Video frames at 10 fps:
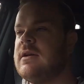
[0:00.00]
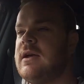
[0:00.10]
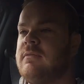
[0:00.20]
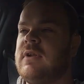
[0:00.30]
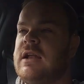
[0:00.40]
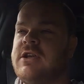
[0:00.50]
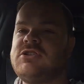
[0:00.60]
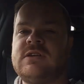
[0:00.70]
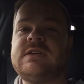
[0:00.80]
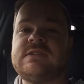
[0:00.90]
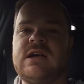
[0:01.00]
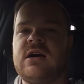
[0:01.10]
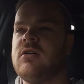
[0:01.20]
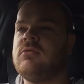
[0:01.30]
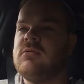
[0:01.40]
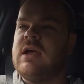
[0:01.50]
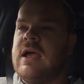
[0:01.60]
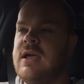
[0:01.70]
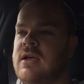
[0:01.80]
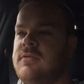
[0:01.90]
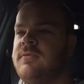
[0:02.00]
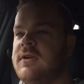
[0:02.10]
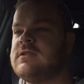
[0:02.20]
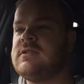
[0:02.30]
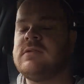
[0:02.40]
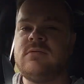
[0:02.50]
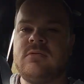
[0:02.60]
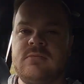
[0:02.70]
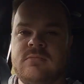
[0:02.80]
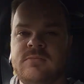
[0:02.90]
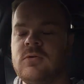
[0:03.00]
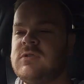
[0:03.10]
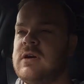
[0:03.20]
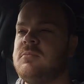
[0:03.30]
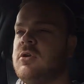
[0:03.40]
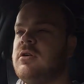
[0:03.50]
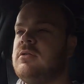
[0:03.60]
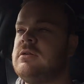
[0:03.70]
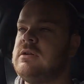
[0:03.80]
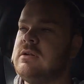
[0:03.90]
The Legend is now a fixed full-time model.